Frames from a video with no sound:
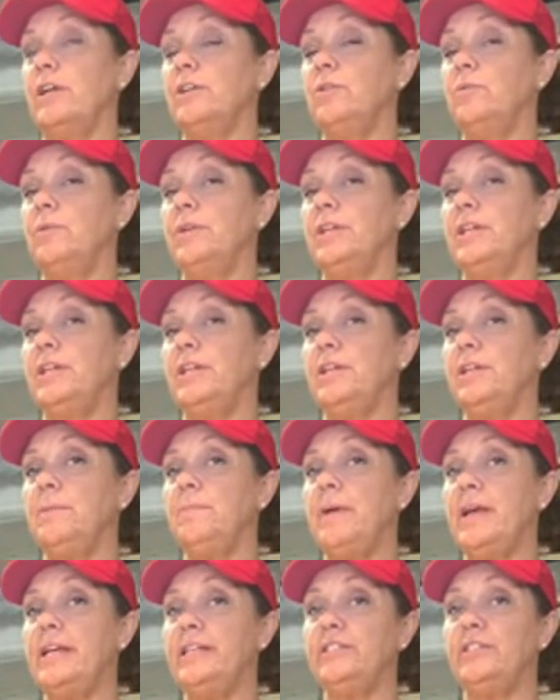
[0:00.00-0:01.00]
I don't want to get any
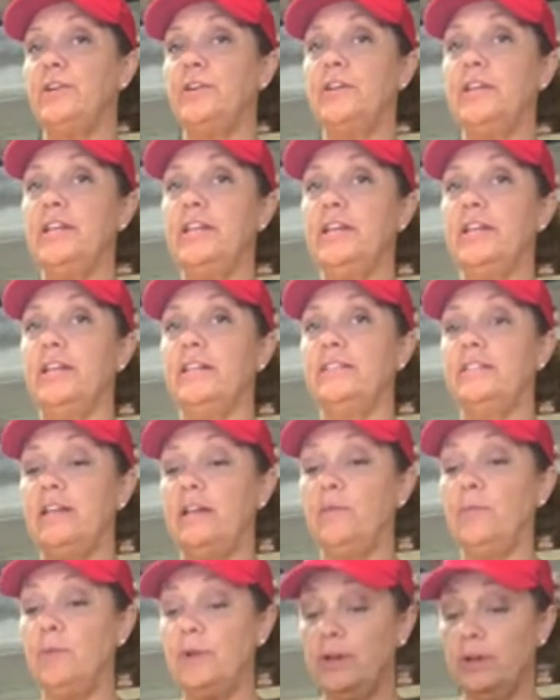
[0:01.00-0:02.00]
paint on it.
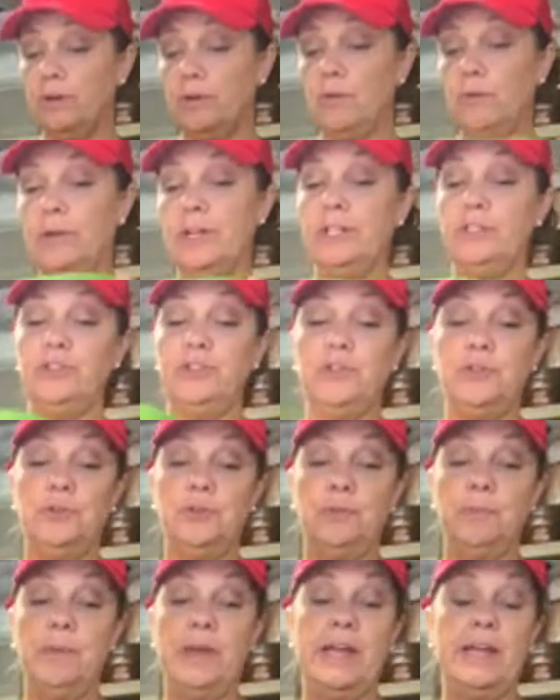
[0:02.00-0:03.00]
And we are going
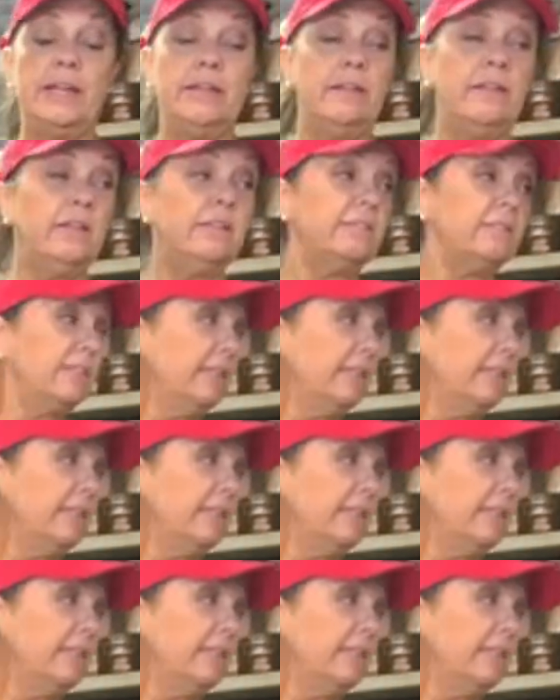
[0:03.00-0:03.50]
to paint this